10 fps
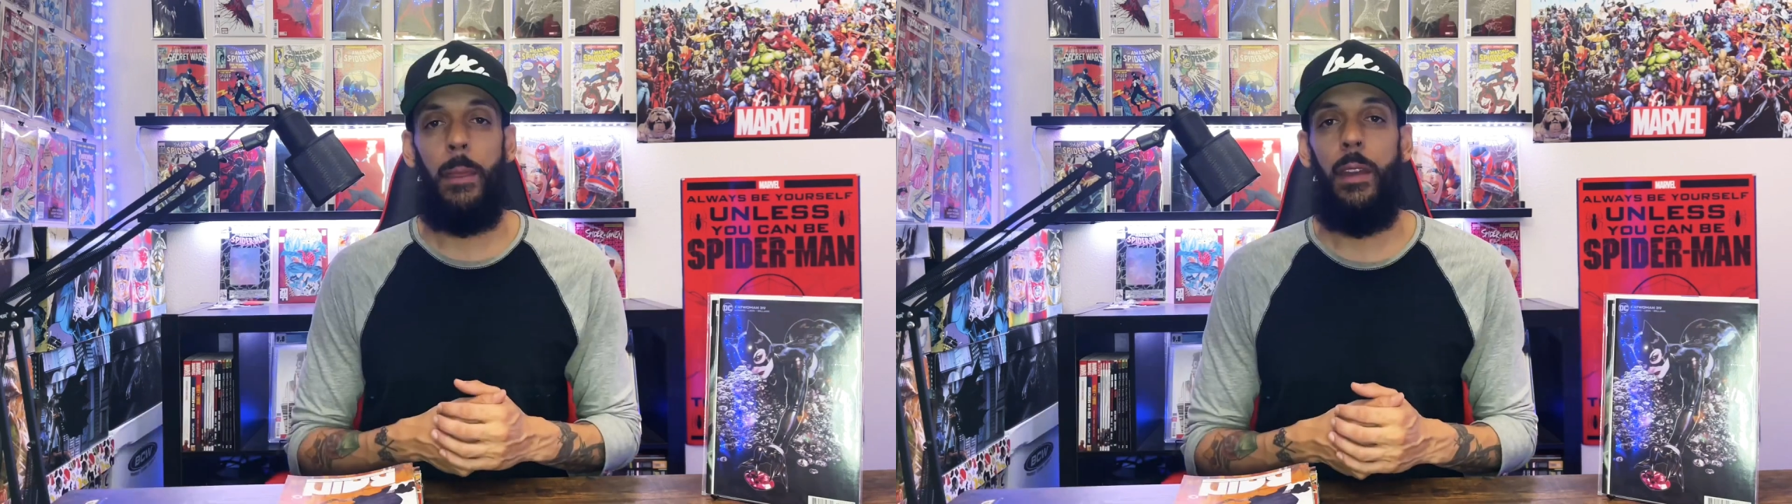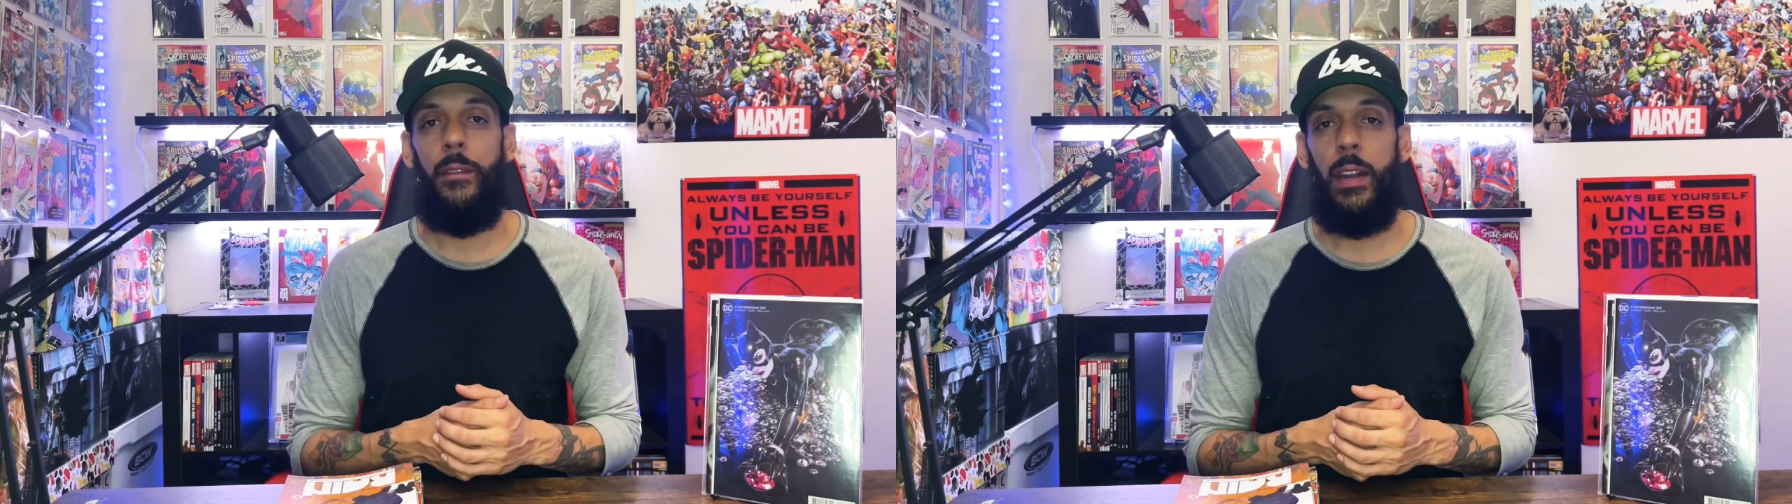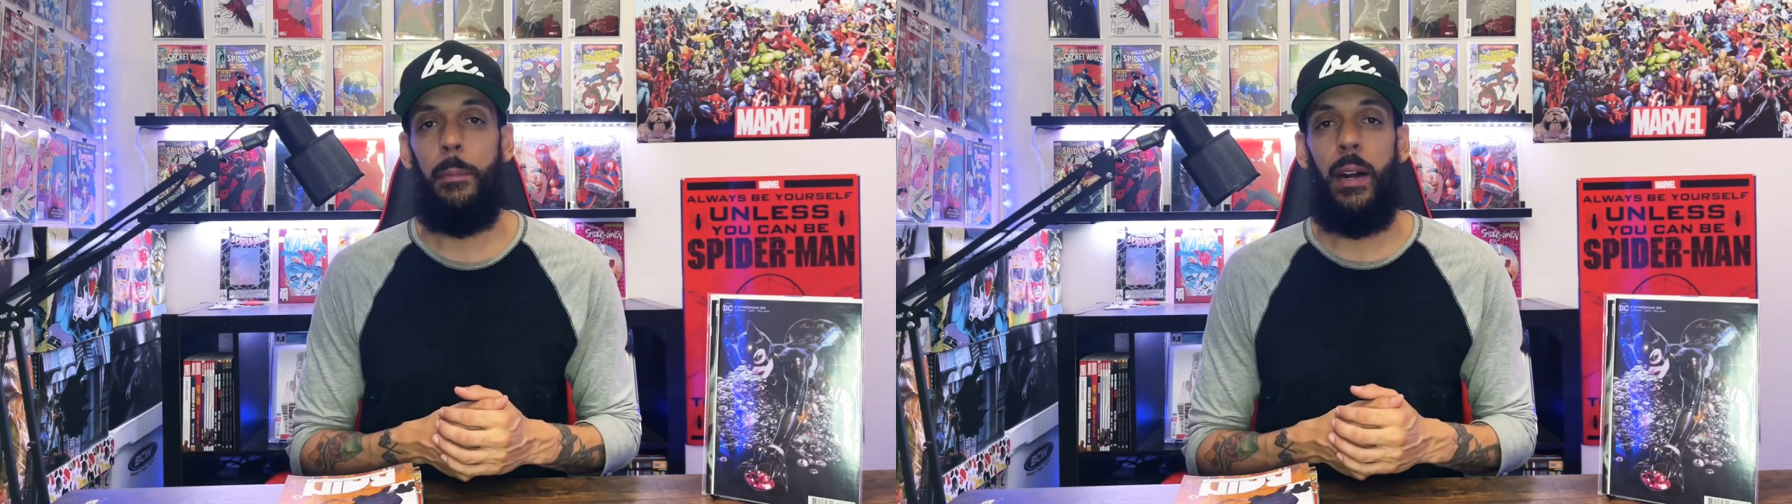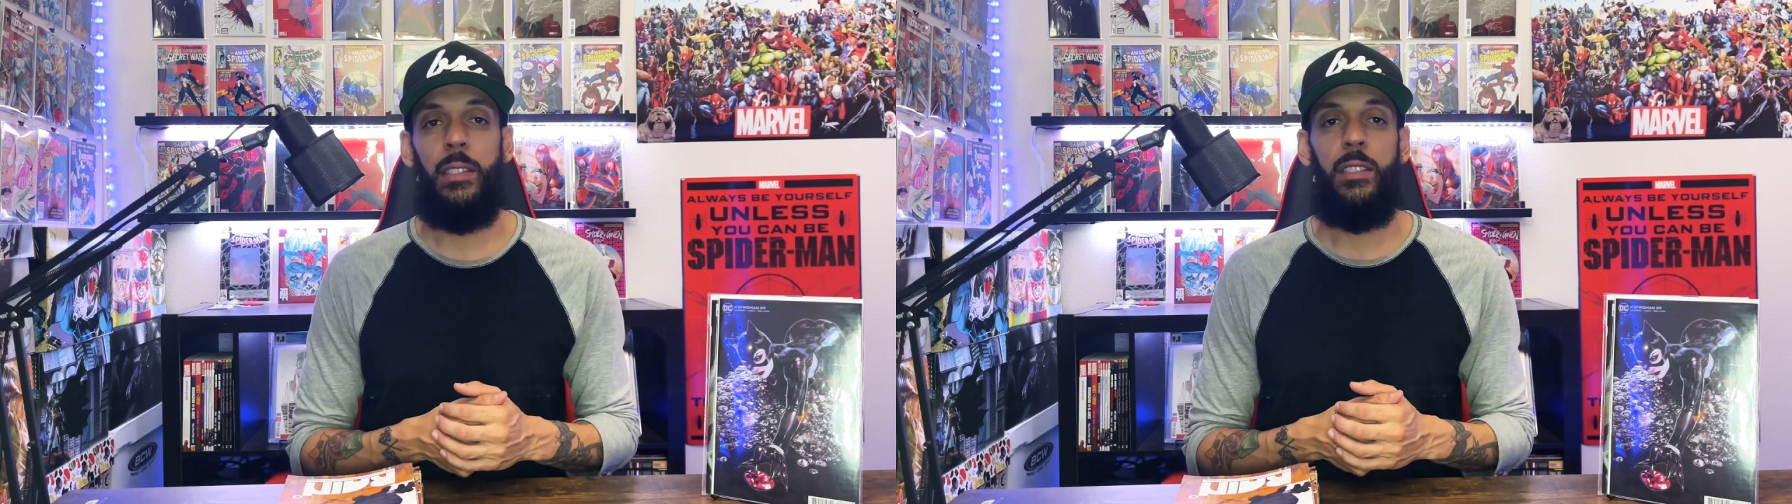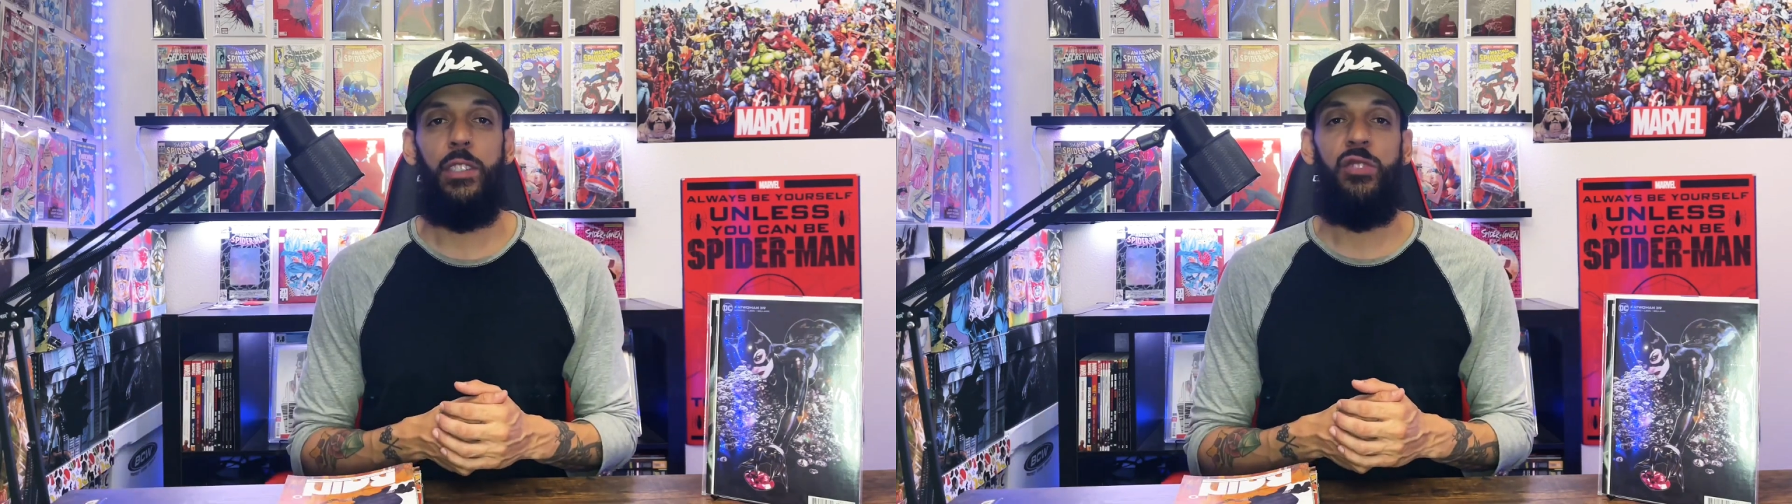If
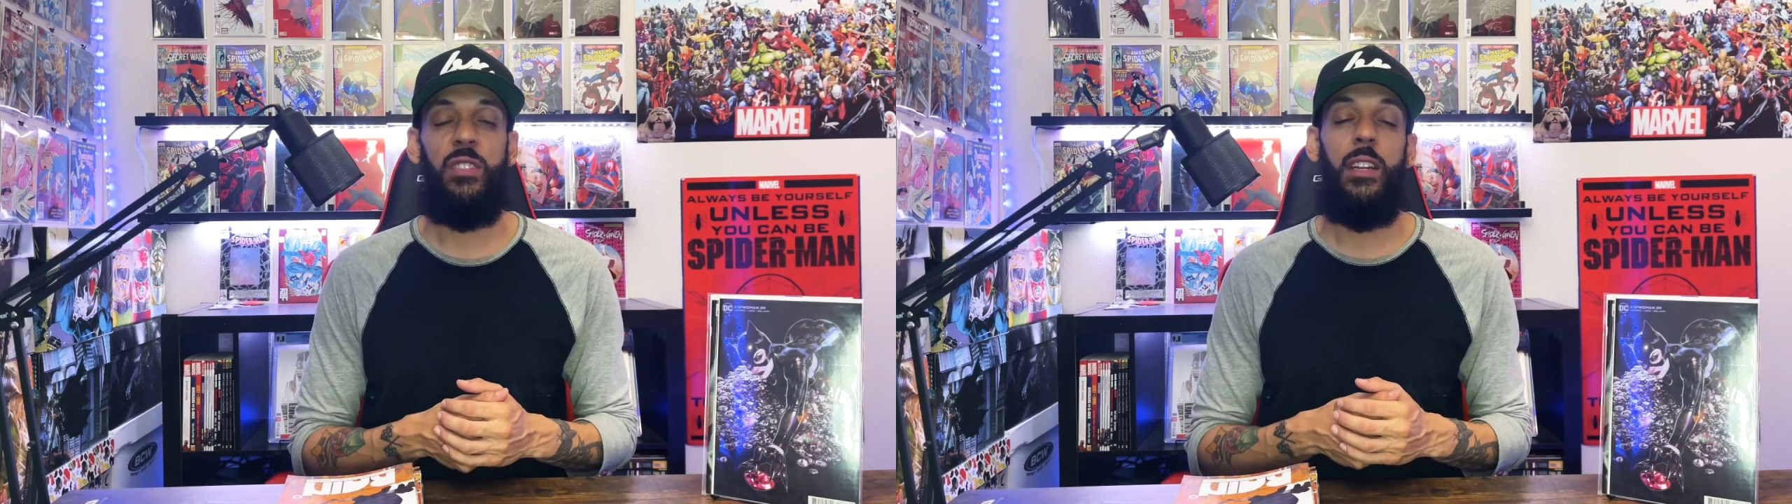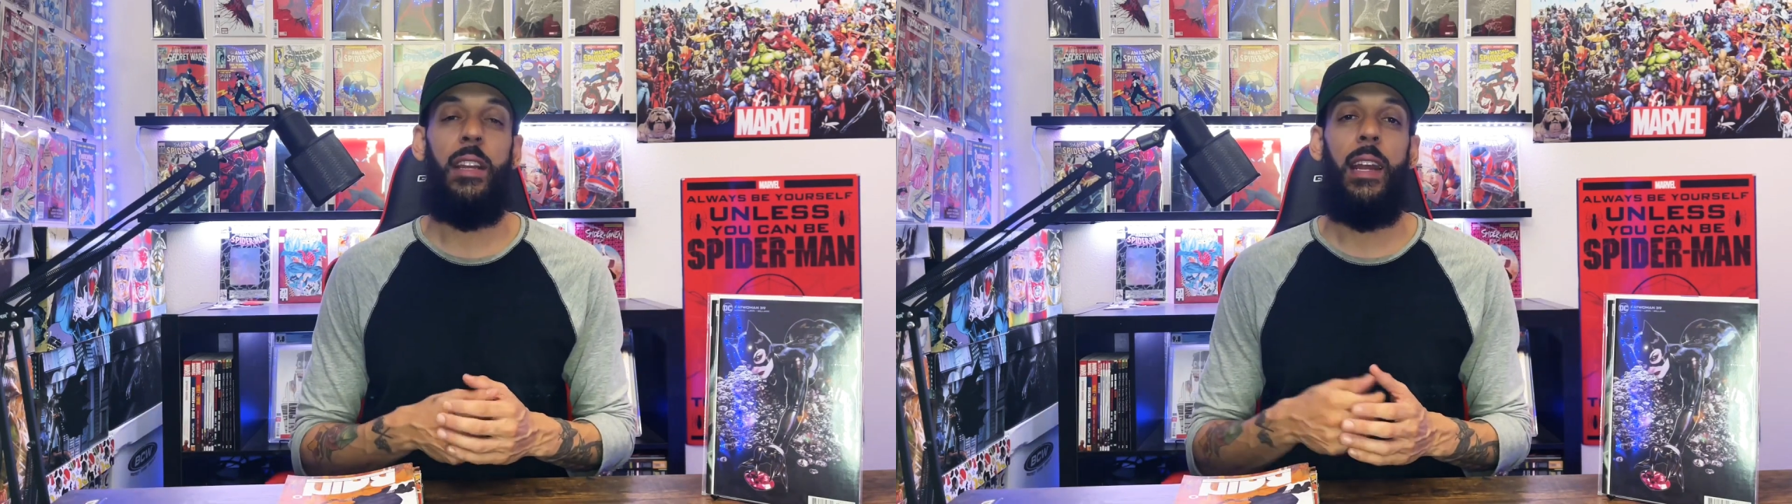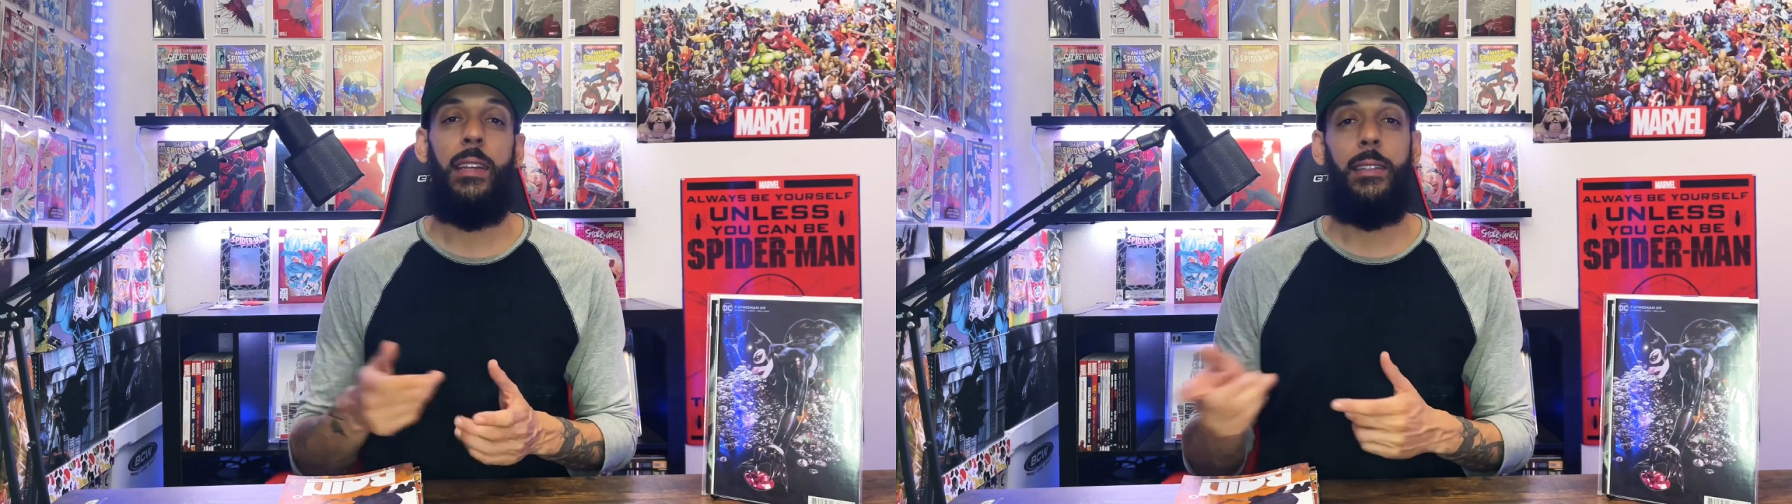anybody is interested in getting